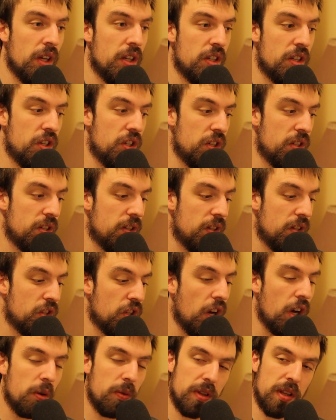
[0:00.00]
just
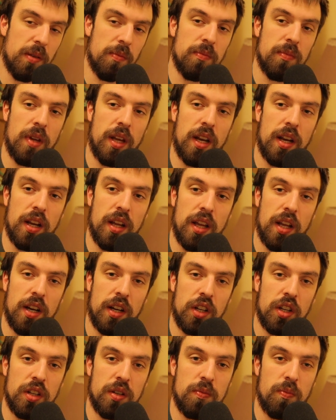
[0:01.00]
talk with him in a
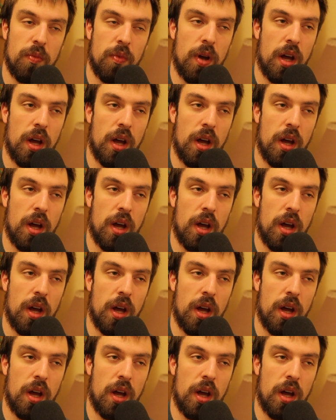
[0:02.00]
good